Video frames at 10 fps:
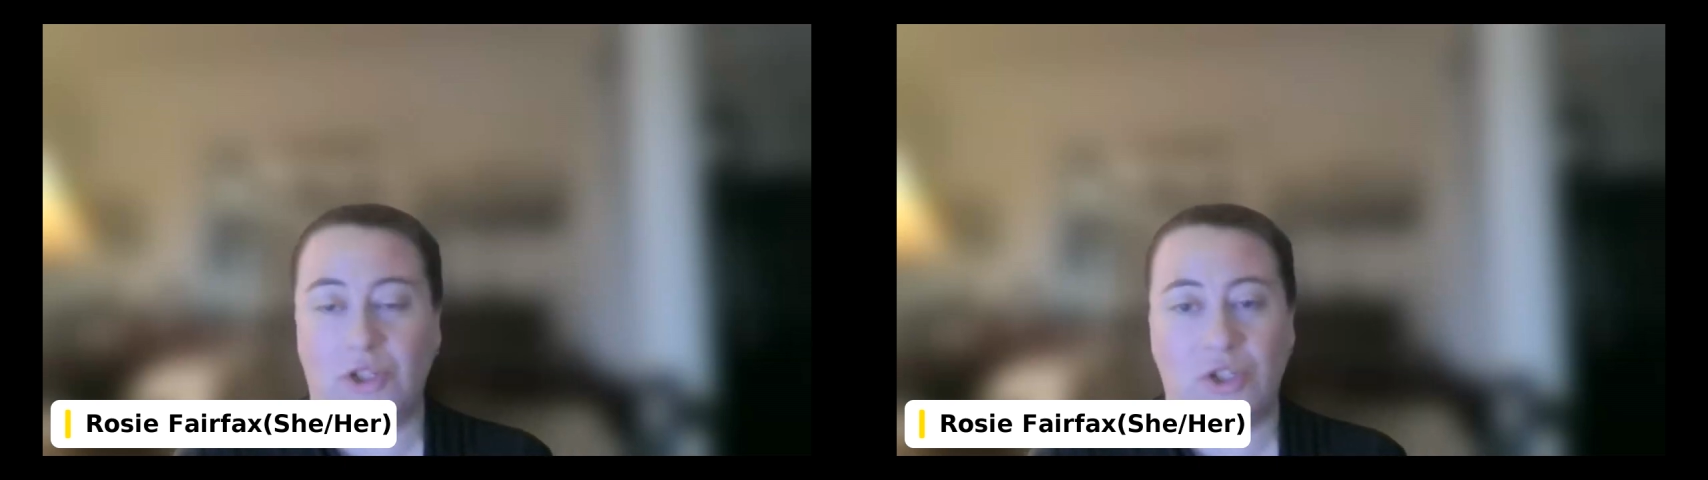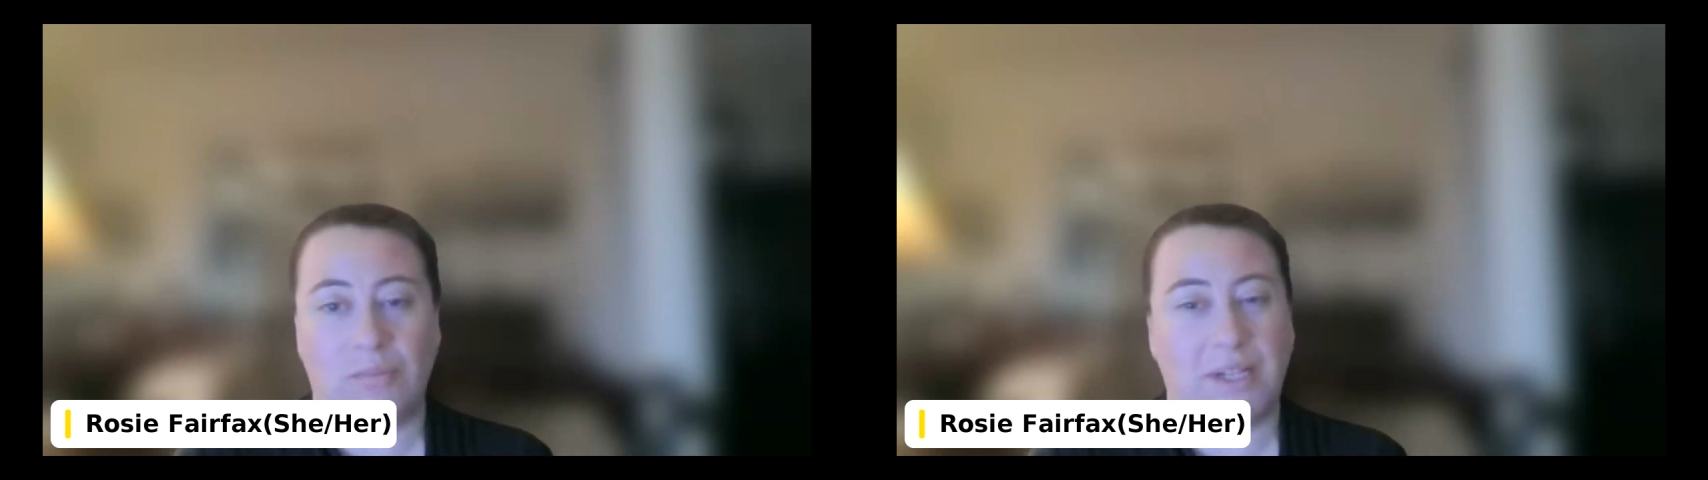
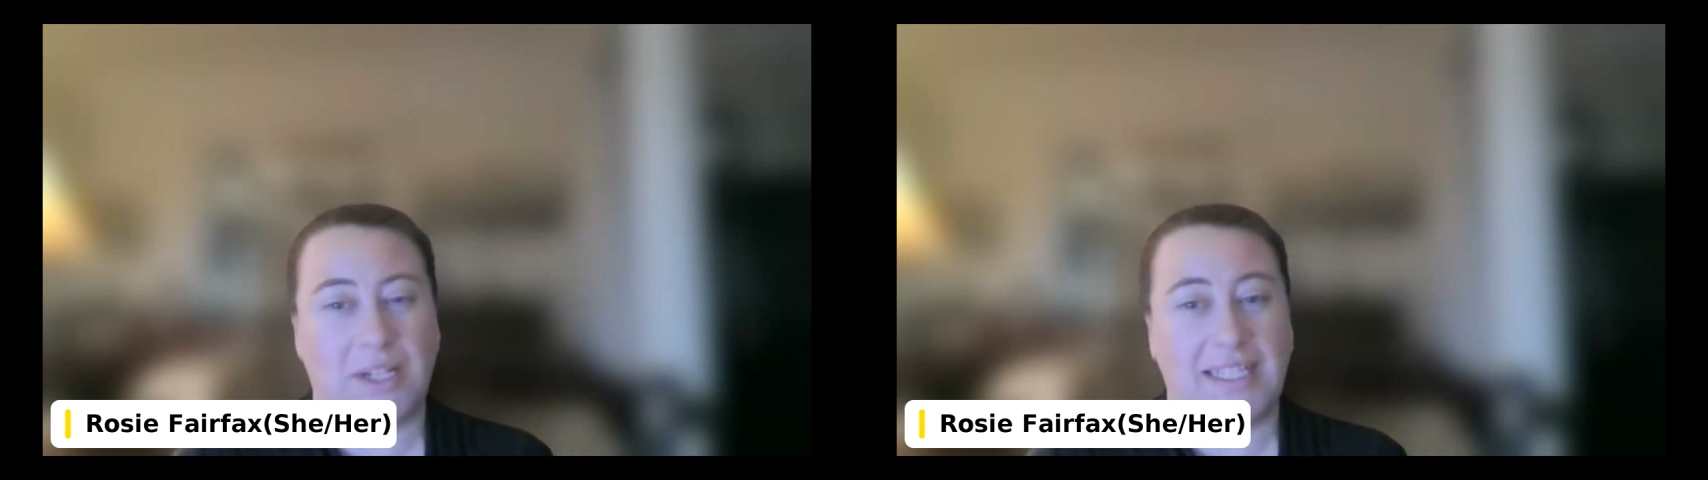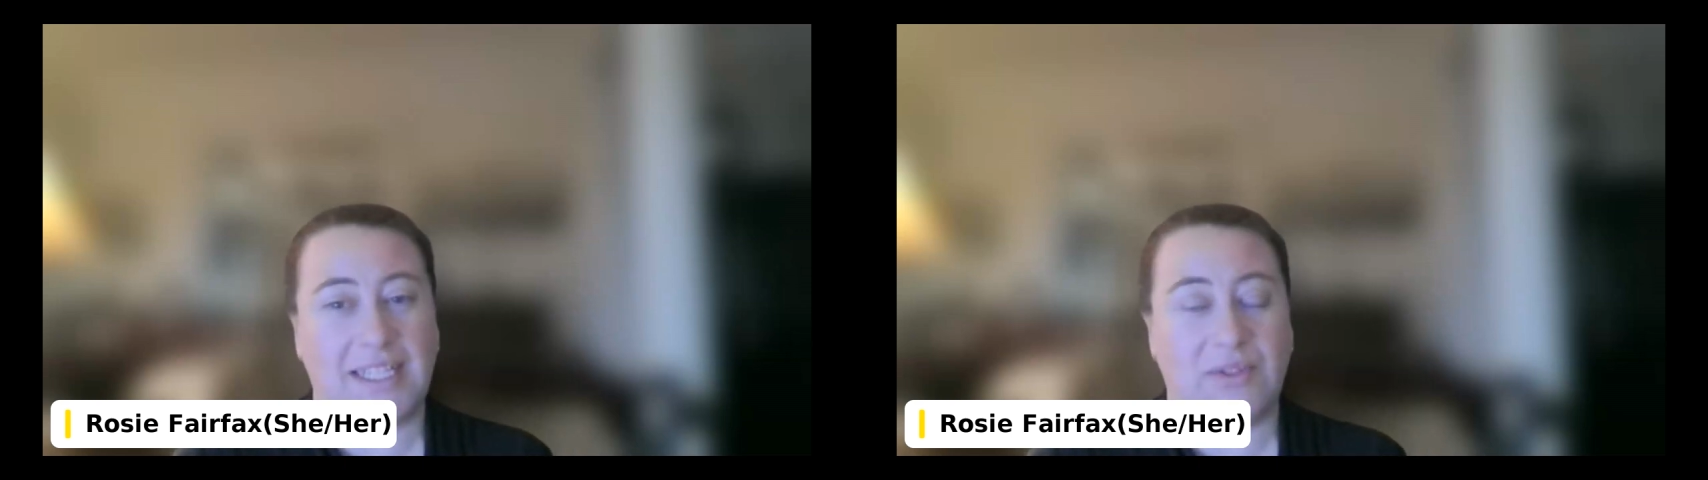you shouldn't
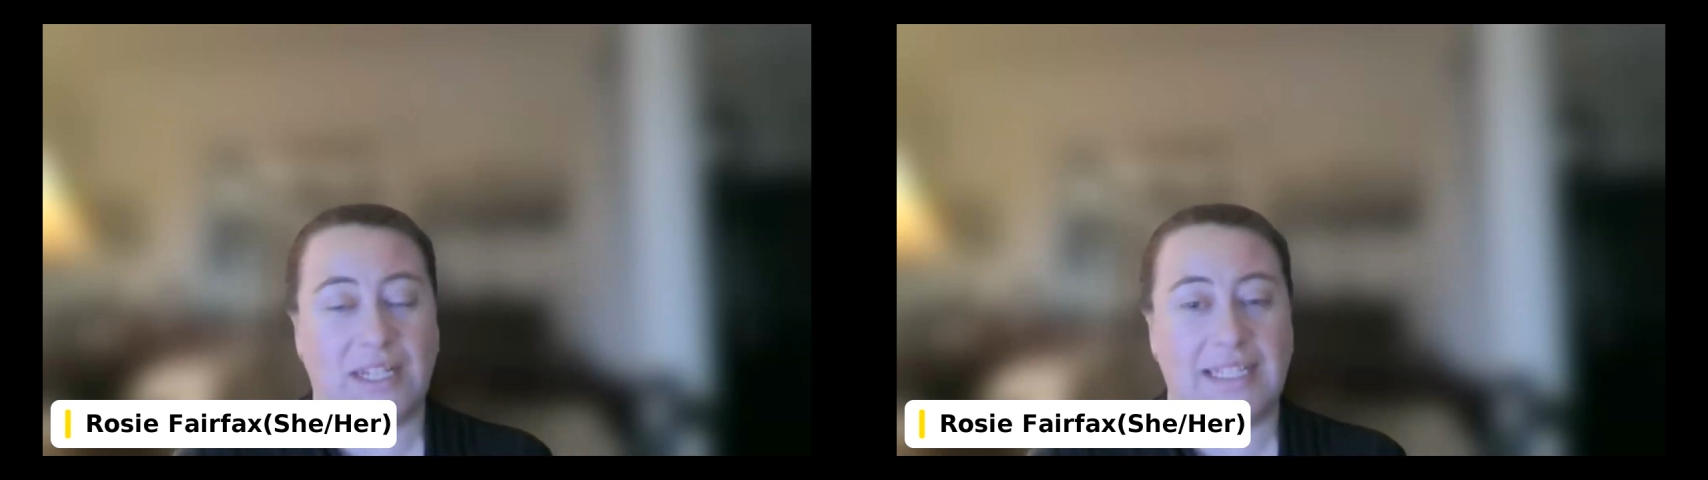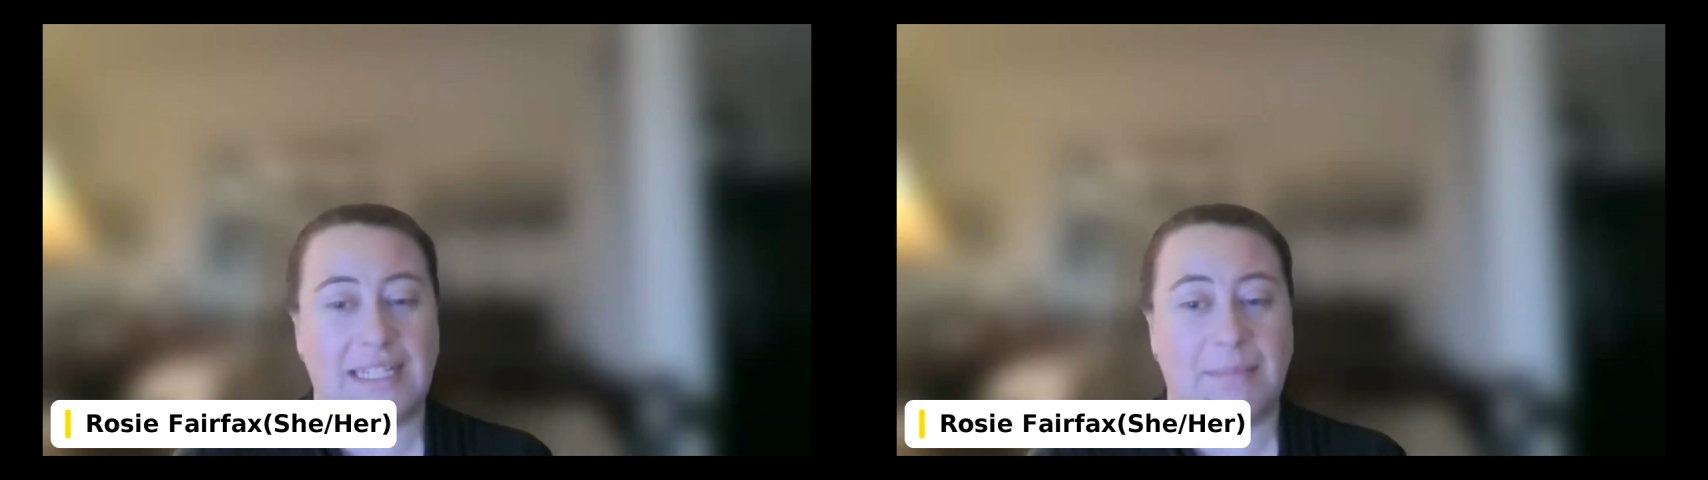be
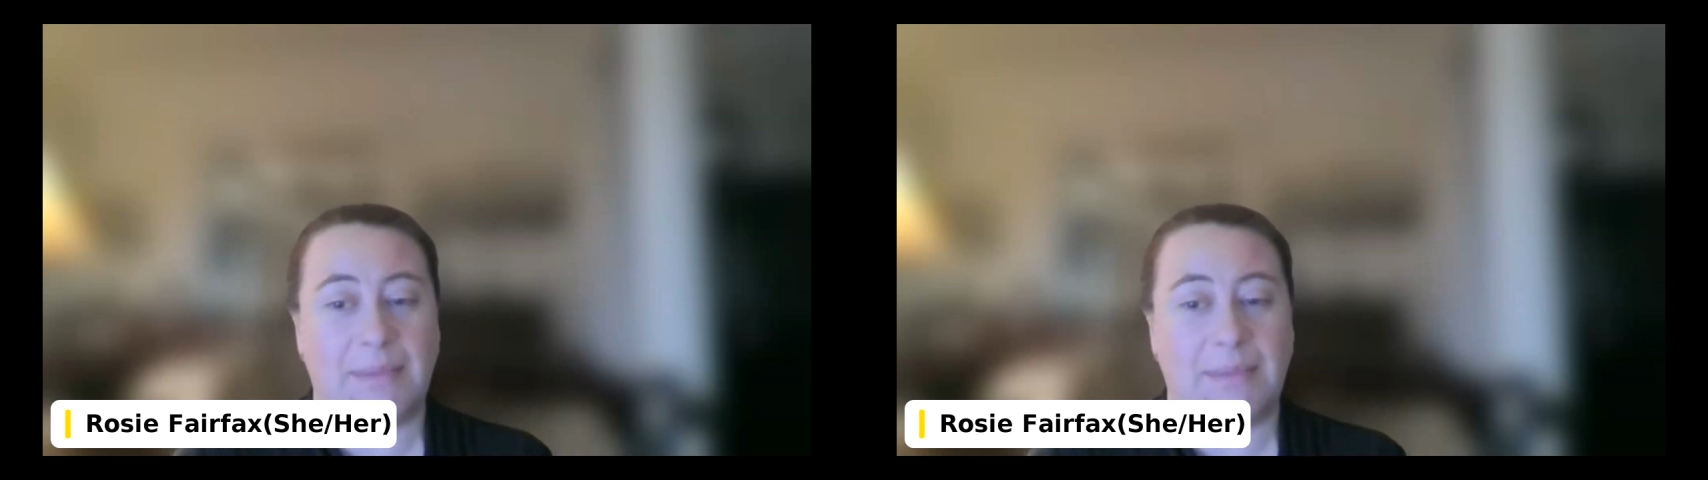considering it